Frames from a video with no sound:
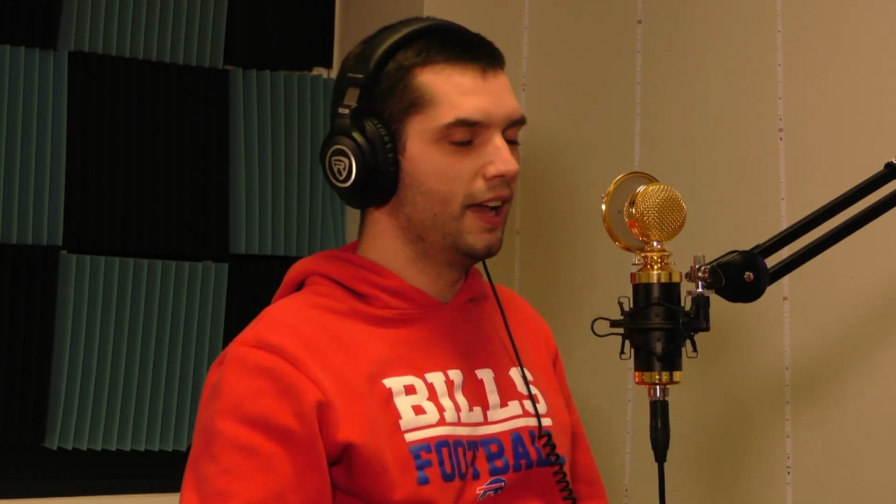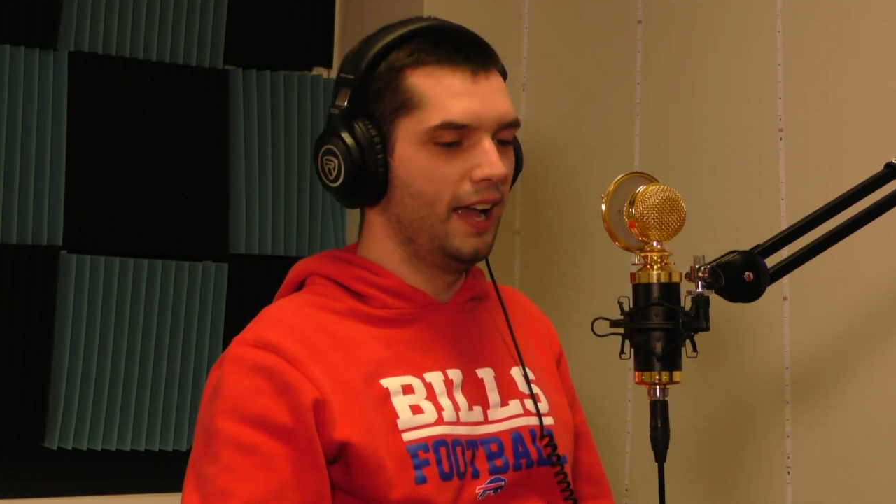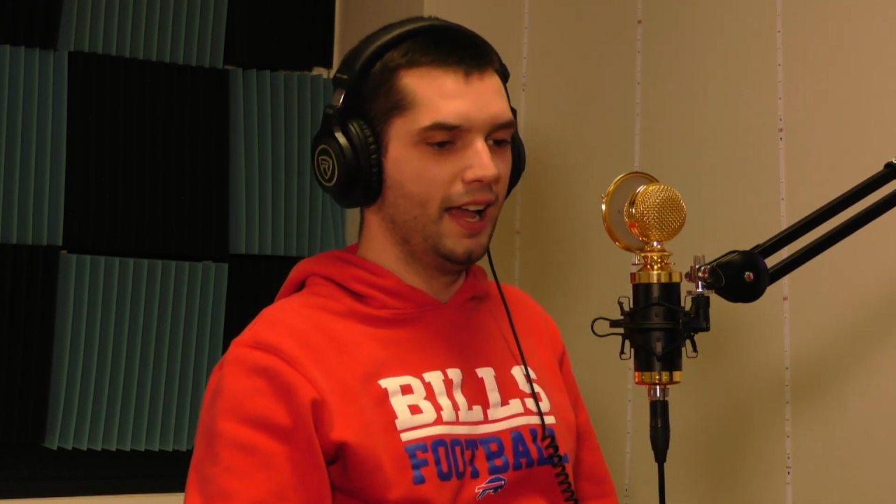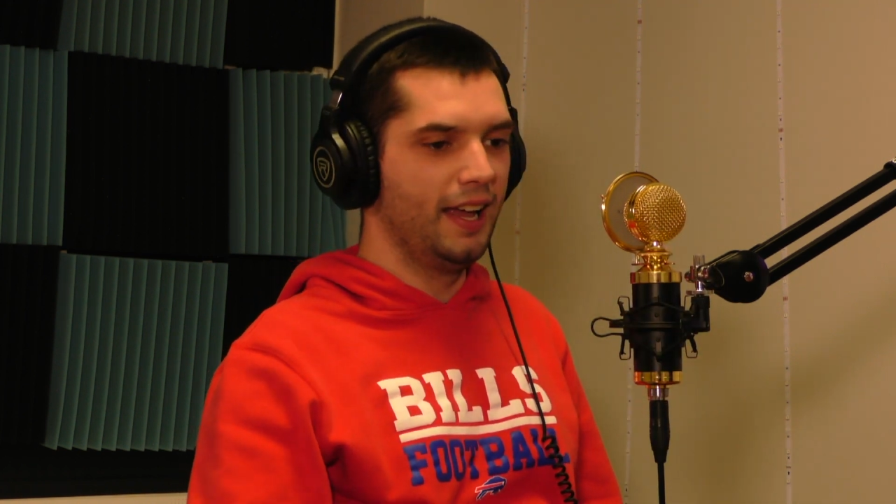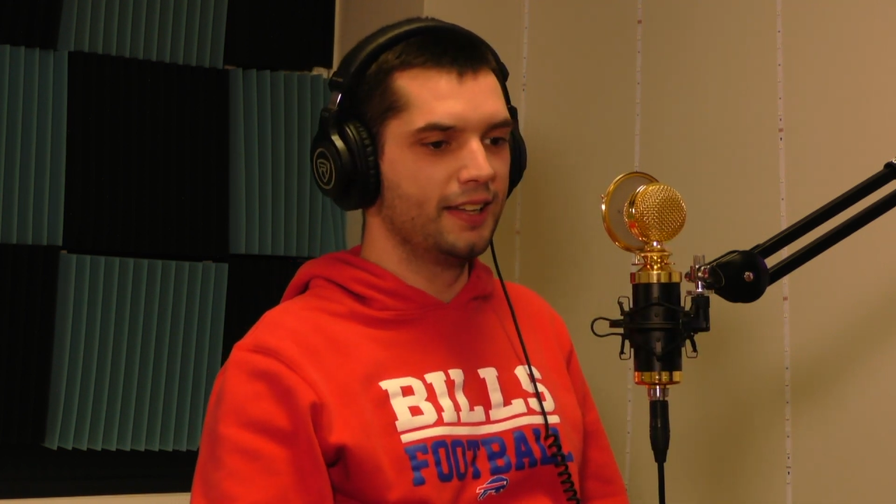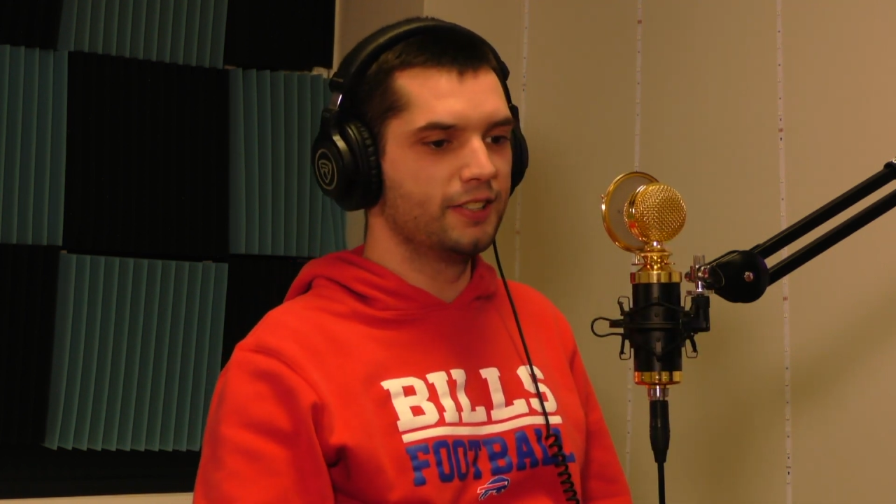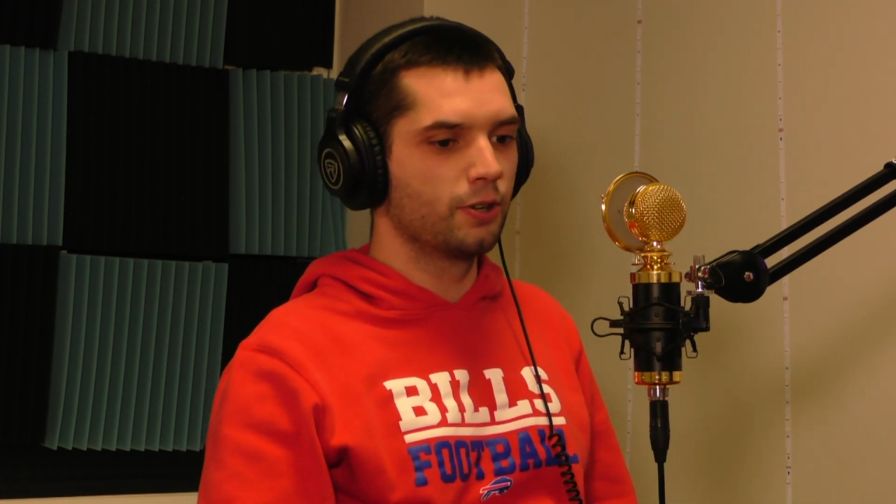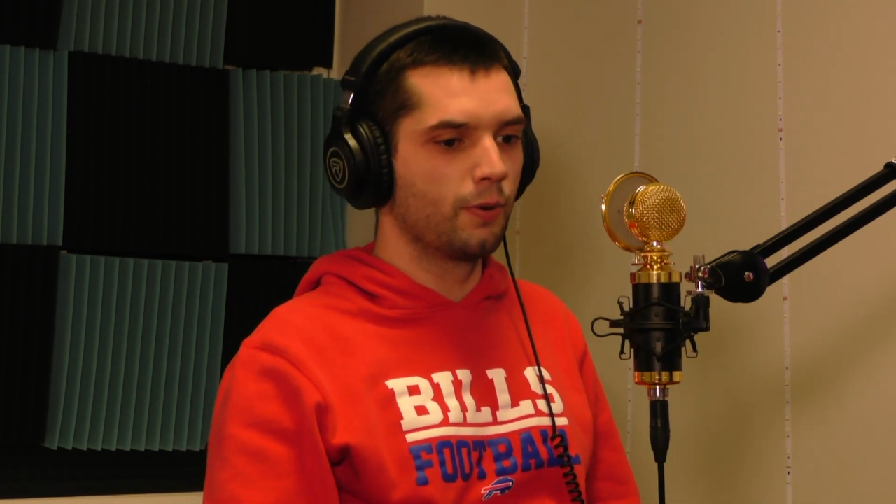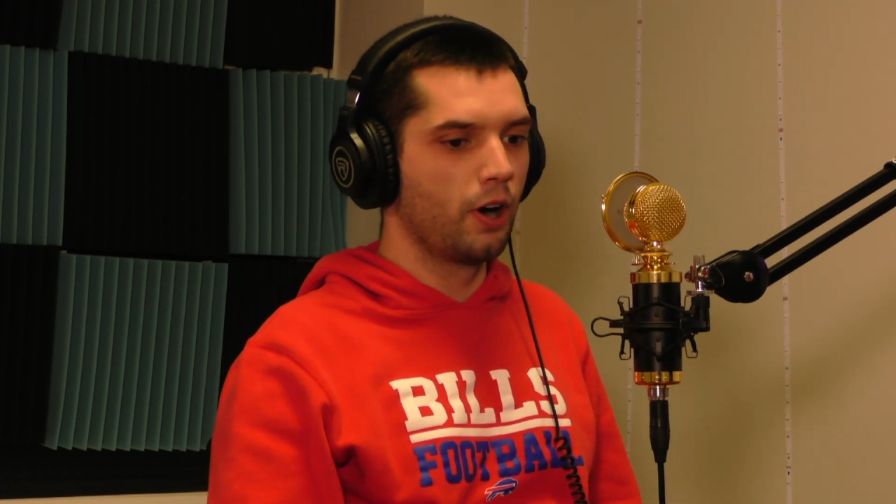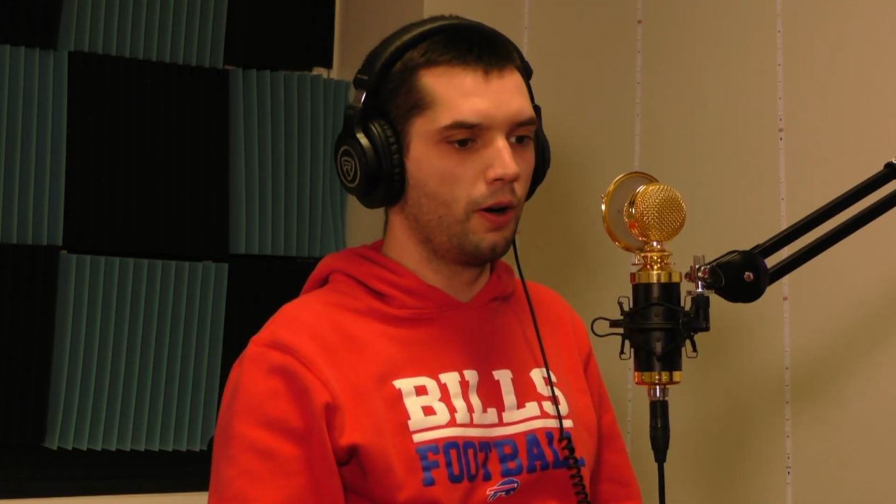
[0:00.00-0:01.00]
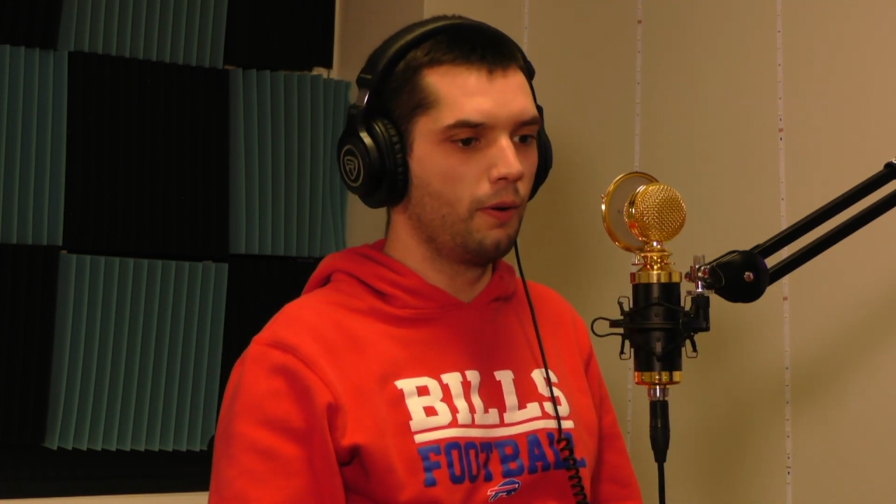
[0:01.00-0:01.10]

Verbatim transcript: And so we're all go